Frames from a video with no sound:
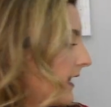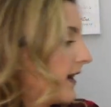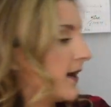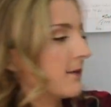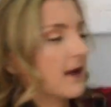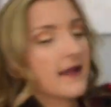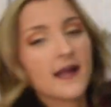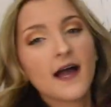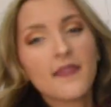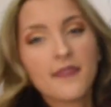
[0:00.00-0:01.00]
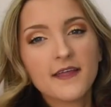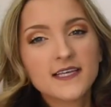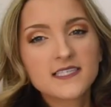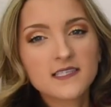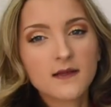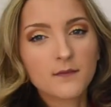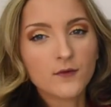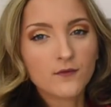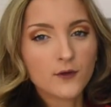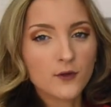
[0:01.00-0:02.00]
Um, I got this
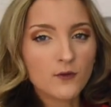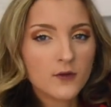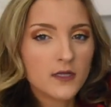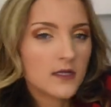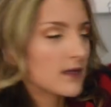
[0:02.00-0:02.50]
maroon